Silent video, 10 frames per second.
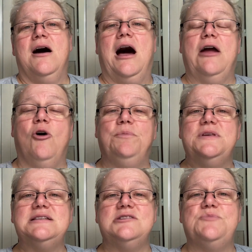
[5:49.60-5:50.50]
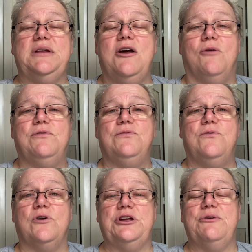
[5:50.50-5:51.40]
I hope this has been helpful
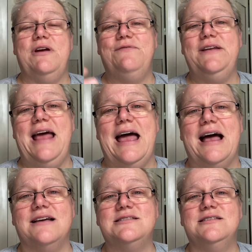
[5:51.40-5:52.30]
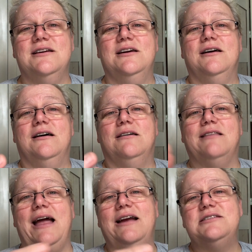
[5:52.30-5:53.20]
for you. If it has,
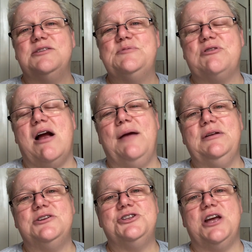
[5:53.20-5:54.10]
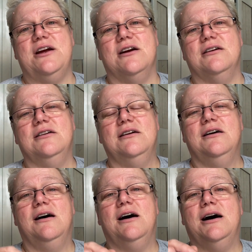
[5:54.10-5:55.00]
like, subscribe, and share.
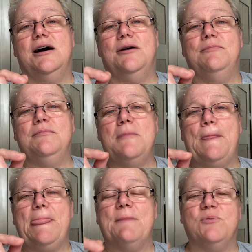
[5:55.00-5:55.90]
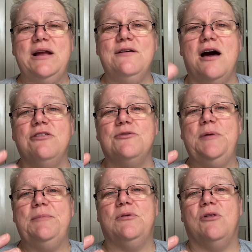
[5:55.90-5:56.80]
Um, bring other
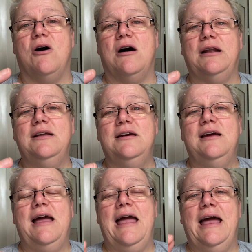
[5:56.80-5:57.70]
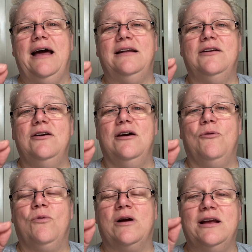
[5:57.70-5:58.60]
people on, and
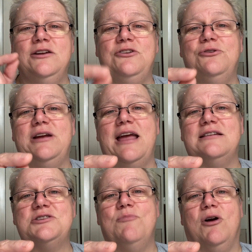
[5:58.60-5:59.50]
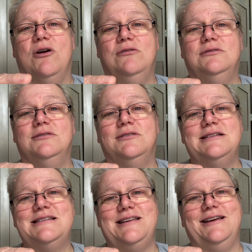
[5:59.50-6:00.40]
we're going to do it again tomorrow.
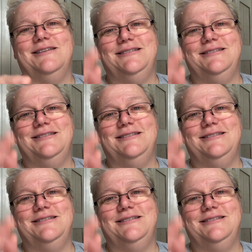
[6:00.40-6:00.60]
See ya.